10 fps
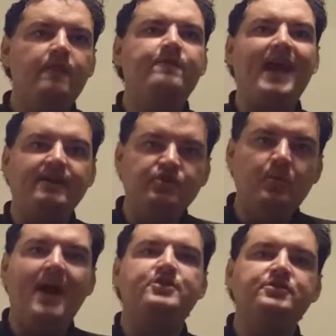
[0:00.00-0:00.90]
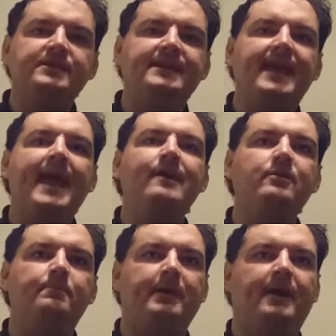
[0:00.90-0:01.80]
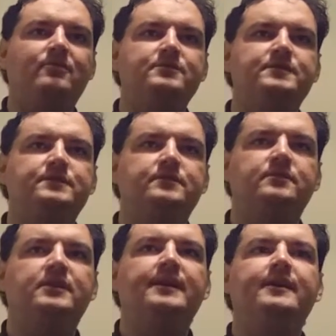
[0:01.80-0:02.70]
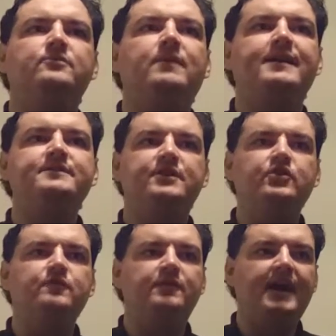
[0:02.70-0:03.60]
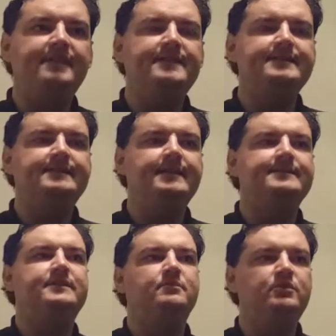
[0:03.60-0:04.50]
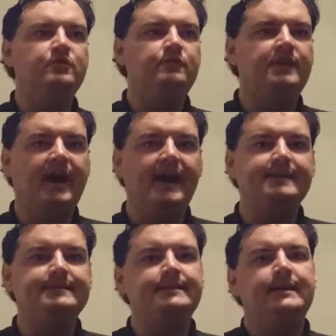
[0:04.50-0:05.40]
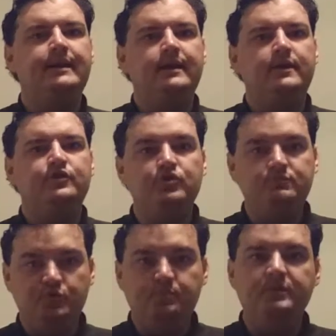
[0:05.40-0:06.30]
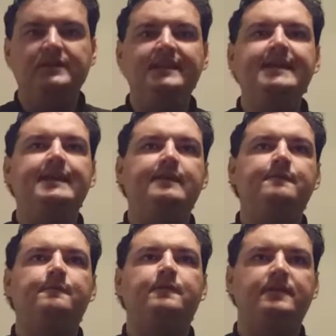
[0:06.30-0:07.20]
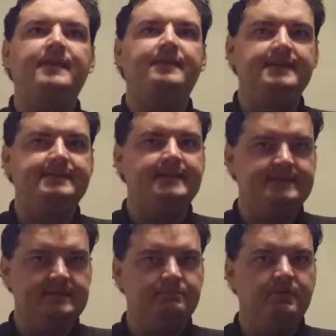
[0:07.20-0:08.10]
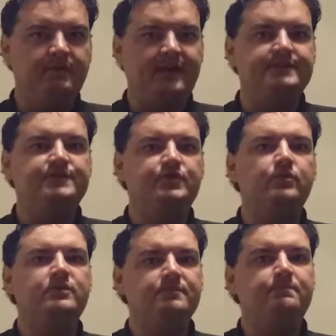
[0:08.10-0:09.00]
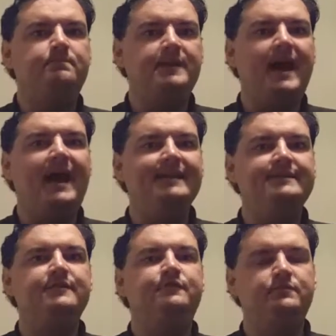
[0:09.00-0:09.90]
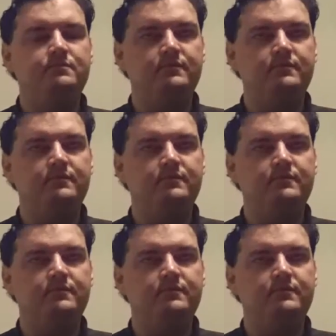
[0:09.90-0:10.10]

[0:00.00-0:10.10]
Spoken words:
that you actually care about, right? So you've got this system, you believe that this system provides certain kinds of